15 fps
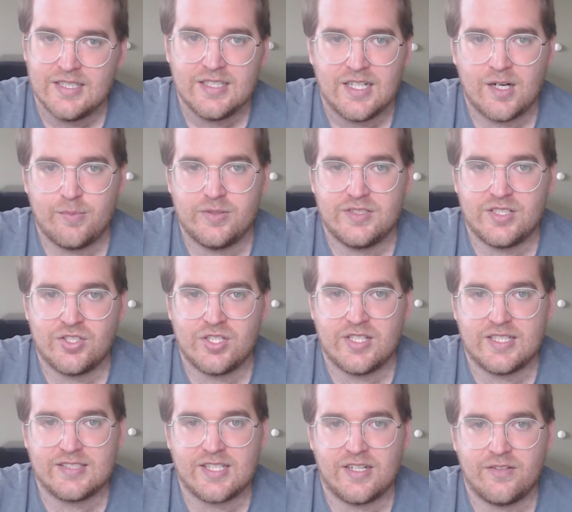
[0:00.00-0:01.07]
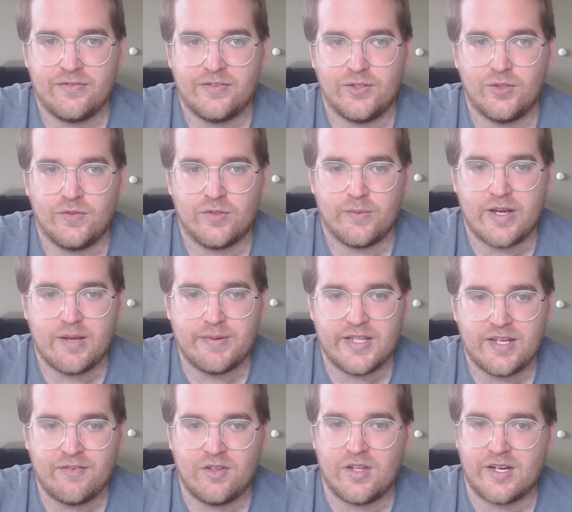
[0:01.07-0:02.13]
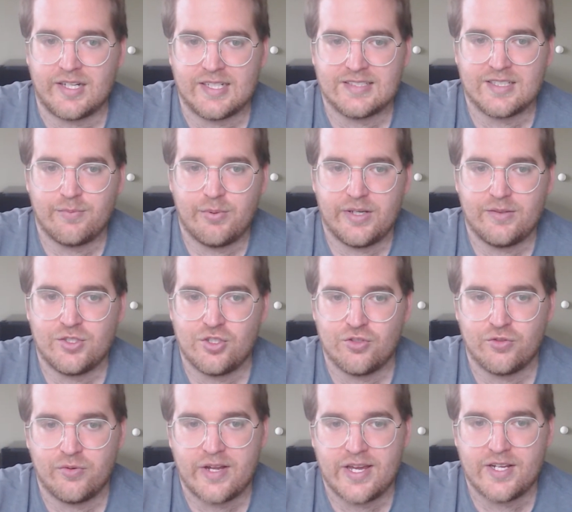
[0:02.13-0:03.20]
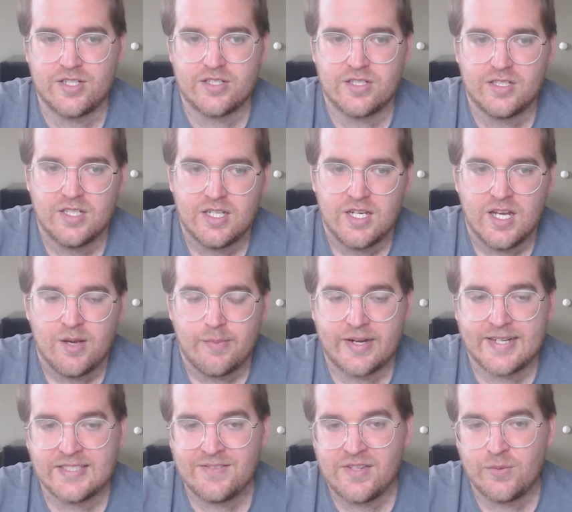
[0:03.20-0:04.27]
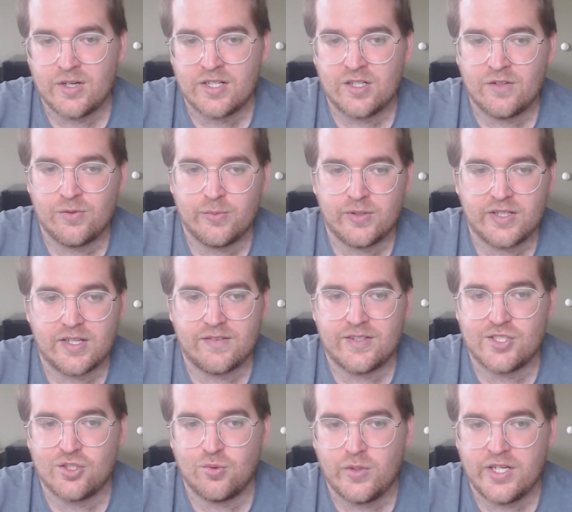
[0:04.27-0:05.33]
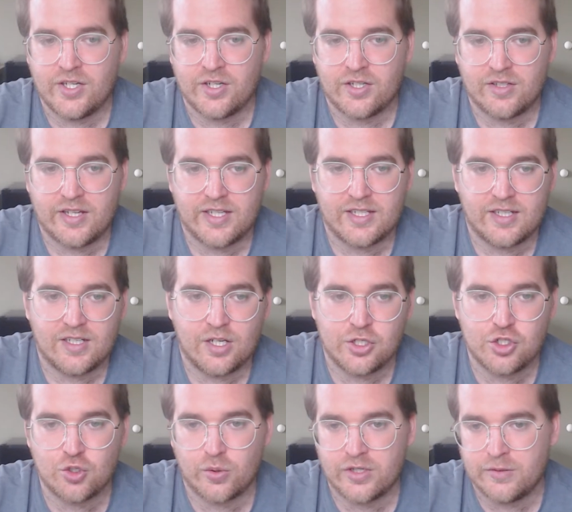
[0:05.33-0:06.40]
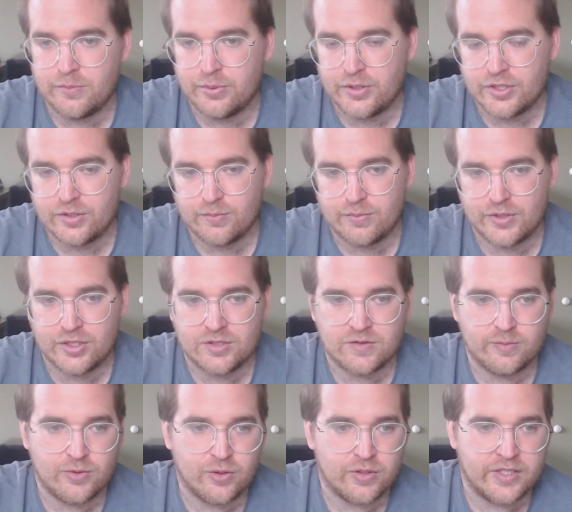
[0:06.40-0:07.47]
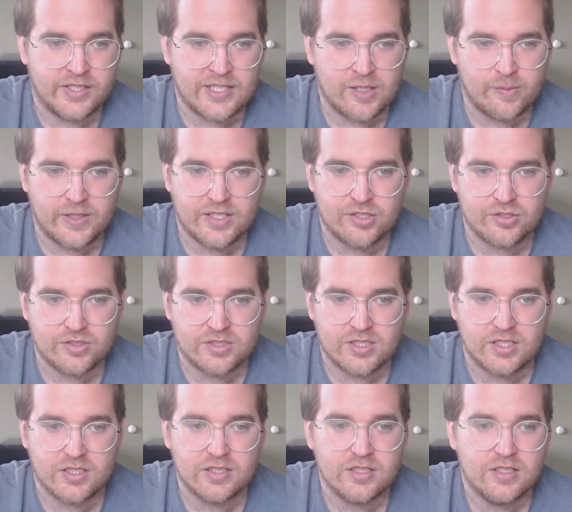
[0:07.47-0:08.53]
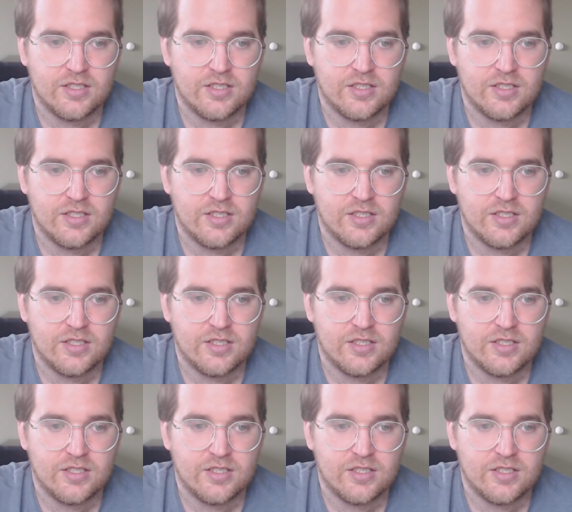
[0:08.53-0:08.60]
a position that's kind of filled for Miami. They have a lot of guys that can play true edge. But I guess if they wanted to go for more like of a tweener, like a Jordan Birch from Oregon, that'd be interesting.